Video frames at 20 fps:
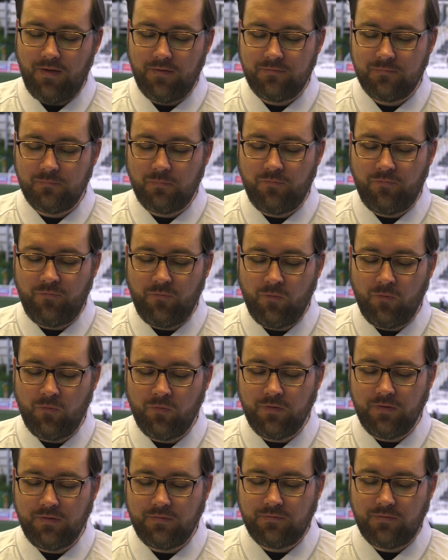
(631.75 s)
So before
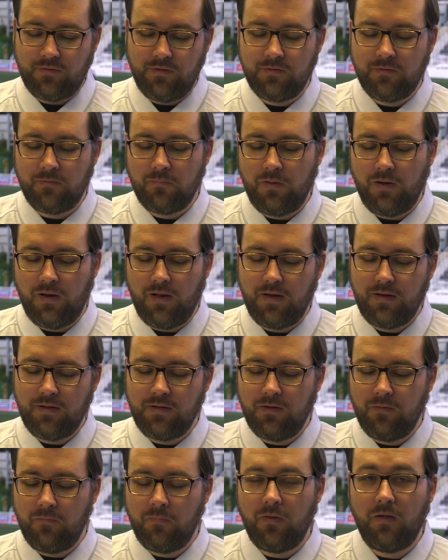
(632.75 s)
the turn of the
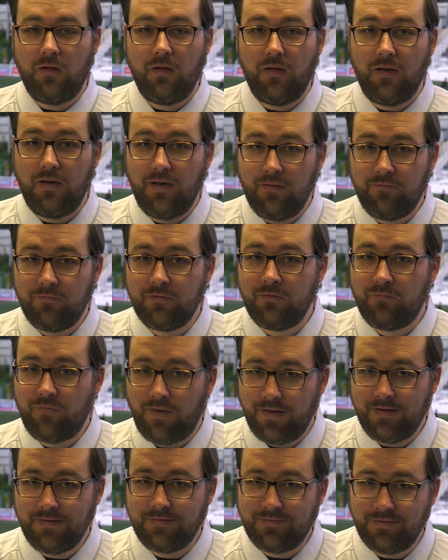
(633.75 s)
millennium, 11 of
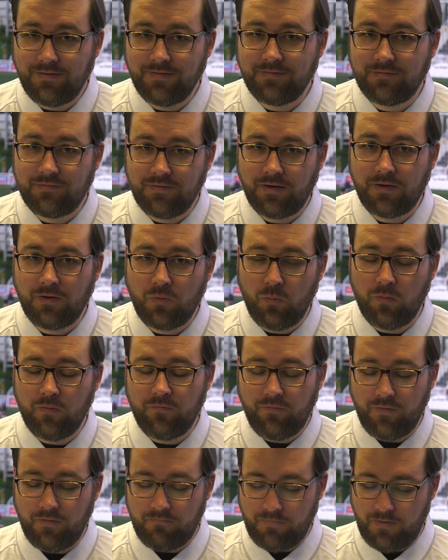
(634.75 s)
18 second
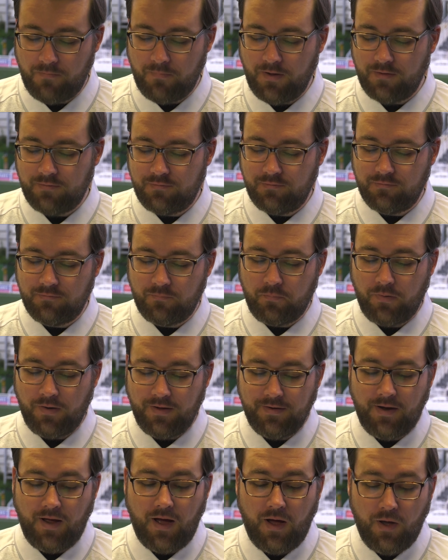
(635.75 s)
qualifying round matches are
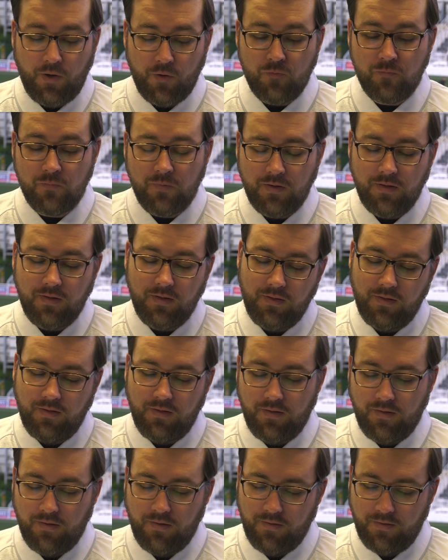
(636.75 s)
played at home.
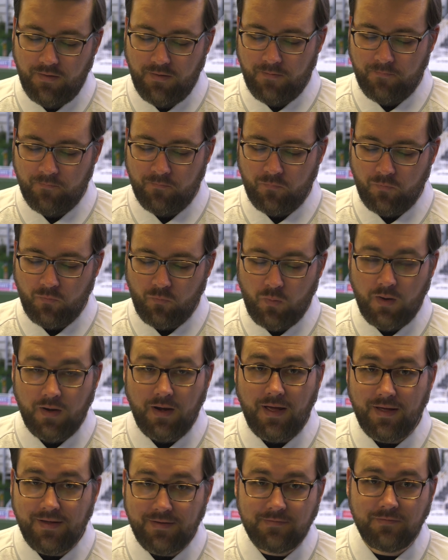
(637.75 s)
We
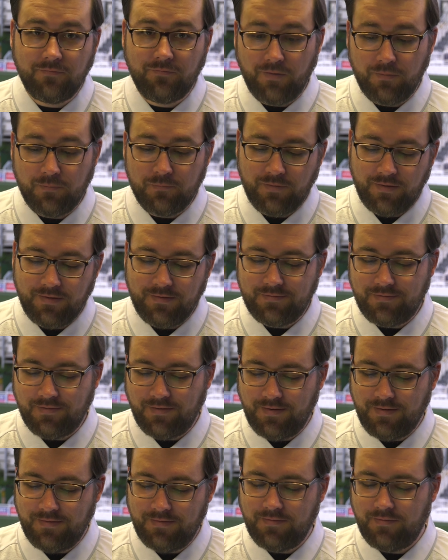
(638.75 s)
won 8 of those
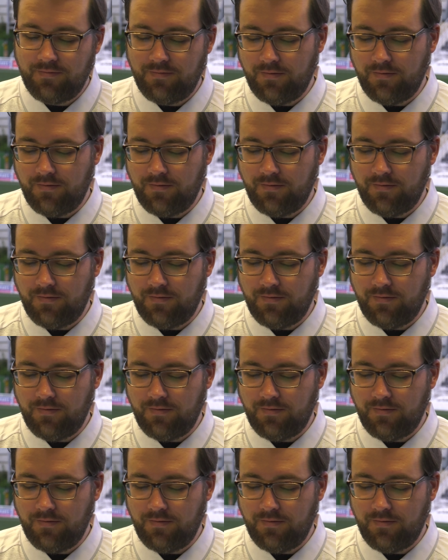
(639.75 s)
18,